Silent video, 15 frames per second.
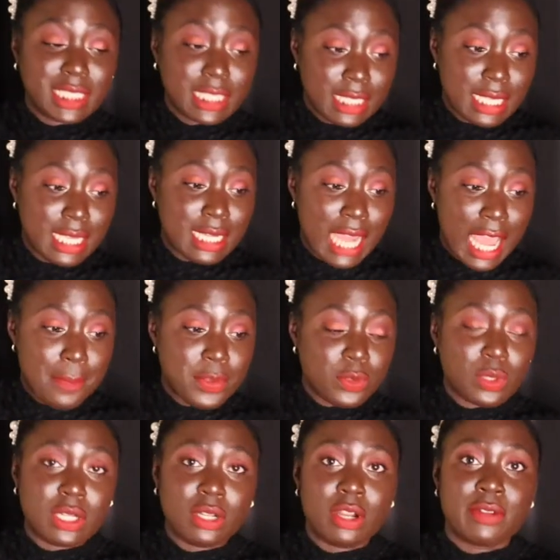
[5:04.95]
It
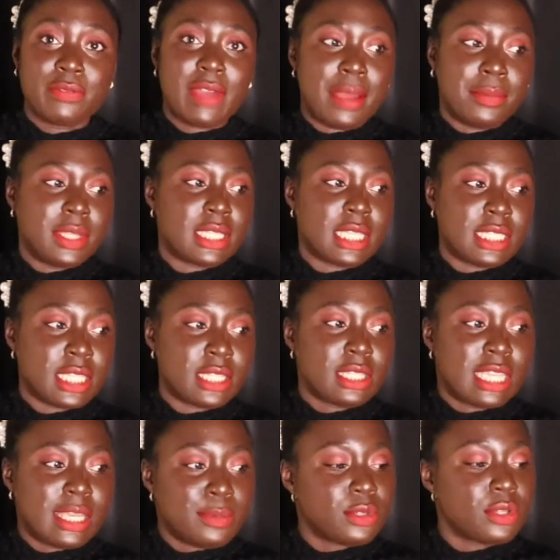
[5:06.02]
happens with a lot of families. It
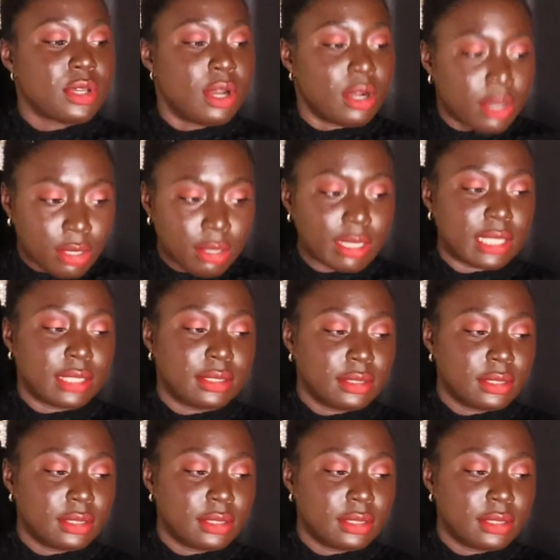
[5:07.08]
just keeps occurring